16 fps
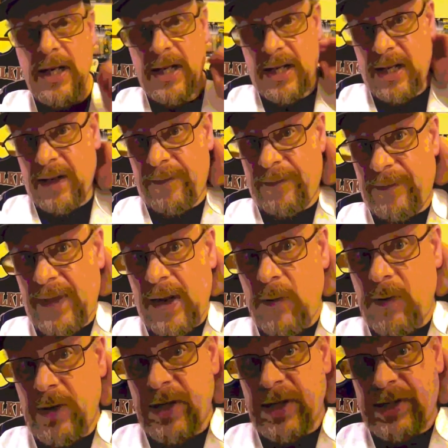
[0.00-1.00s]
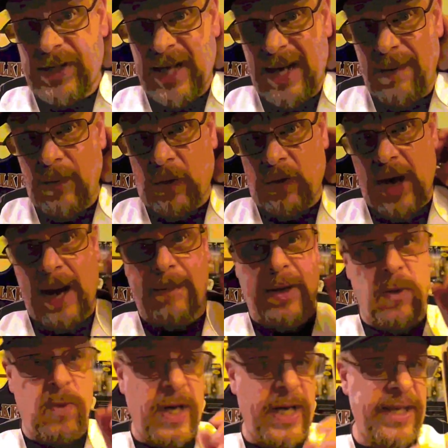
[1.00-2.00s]
If they were the same crappy
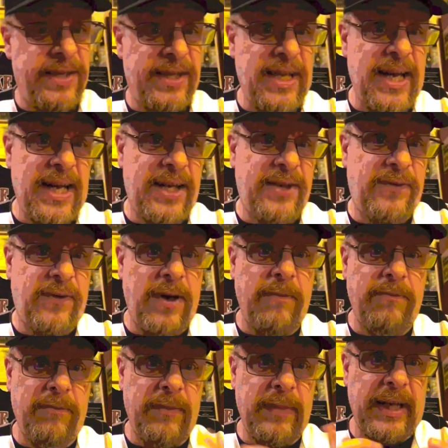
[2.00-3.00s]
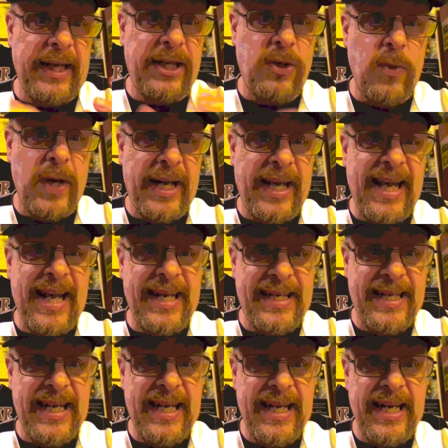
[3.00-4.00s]
White Sox from like
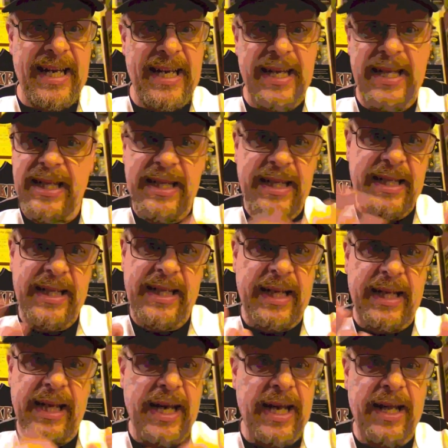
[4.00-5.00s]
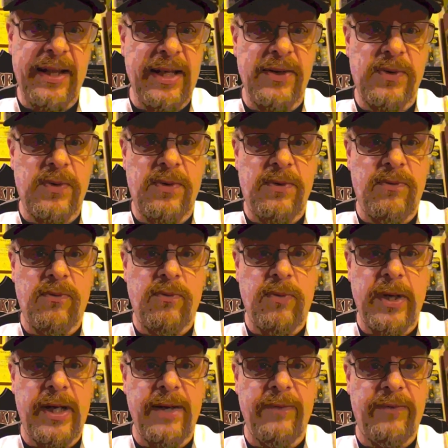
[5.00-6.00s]
2018, then yeah, these
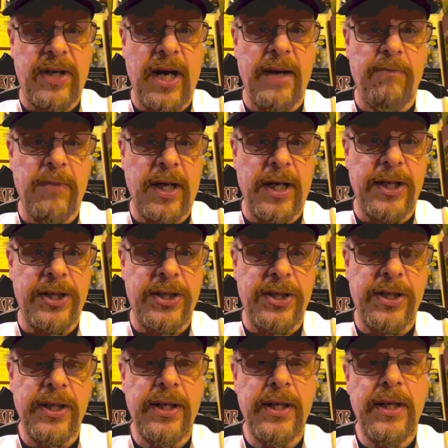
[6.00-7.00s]
wouldn't have done much.